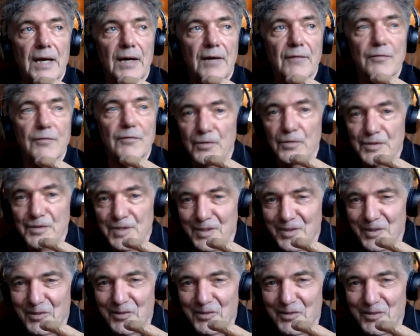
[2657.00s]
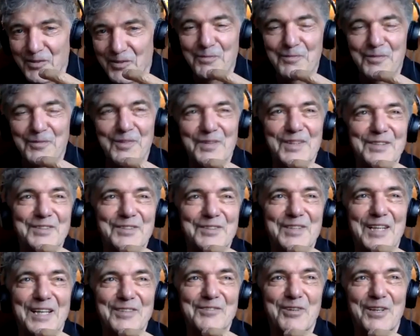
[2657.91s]
of course, in Learned
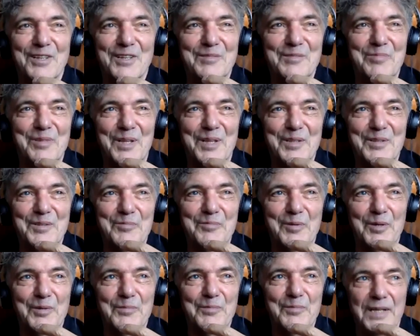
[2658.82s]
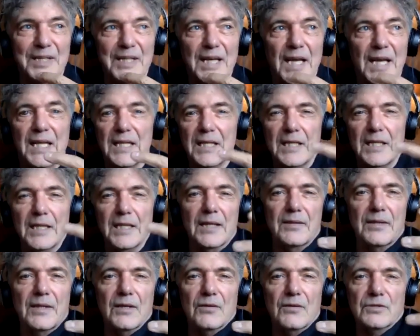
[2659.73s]
Hopefulness, not trying to plug the book, but
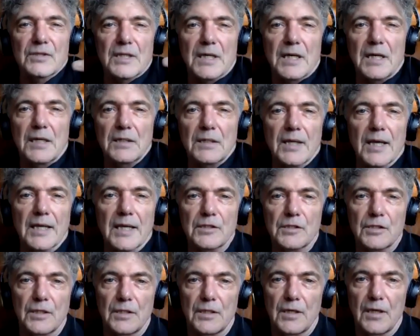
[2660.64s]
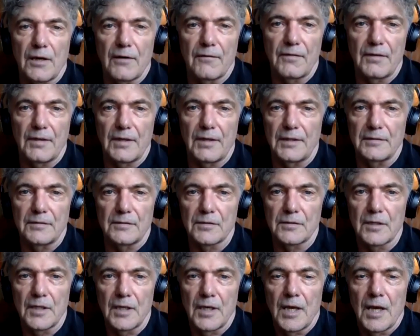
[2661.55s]
there's a collection of
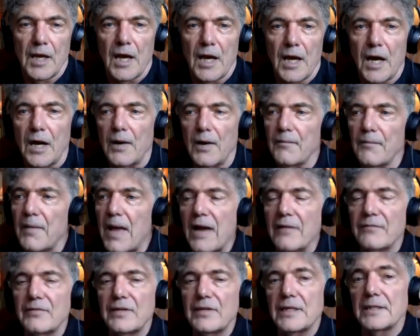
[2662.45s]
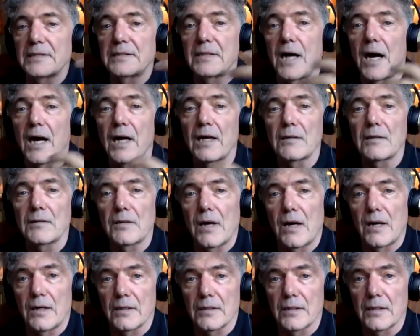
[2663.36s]
these. Having a
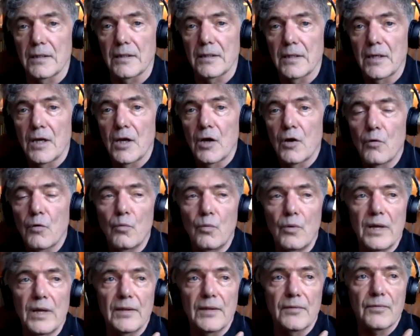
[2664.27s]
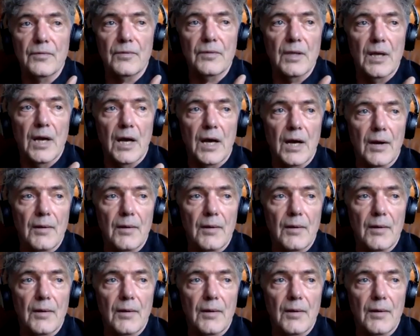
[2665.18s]
dialogue with